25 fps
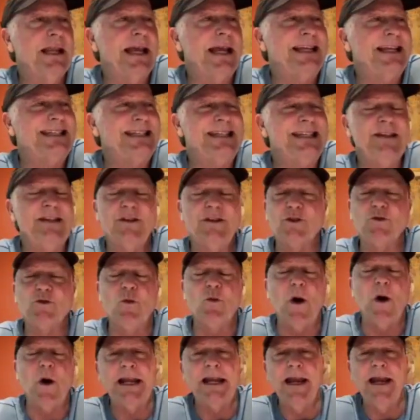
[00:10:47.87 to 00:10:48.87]
I could see this
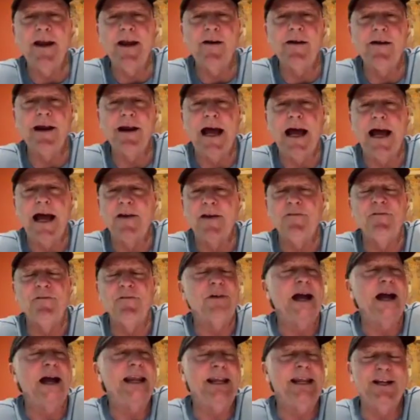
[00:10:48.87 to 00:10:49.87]
white haired guy
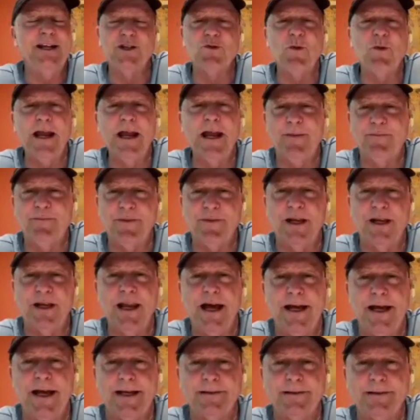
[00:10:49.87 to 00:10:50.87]
fighting his way up the
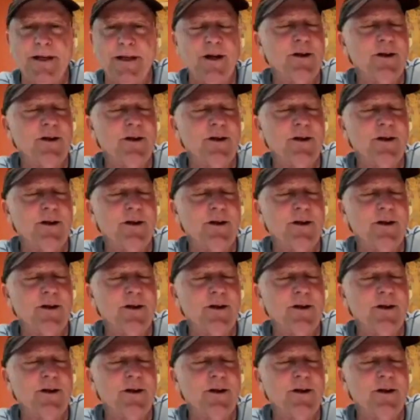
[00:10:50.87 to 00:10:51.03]
line.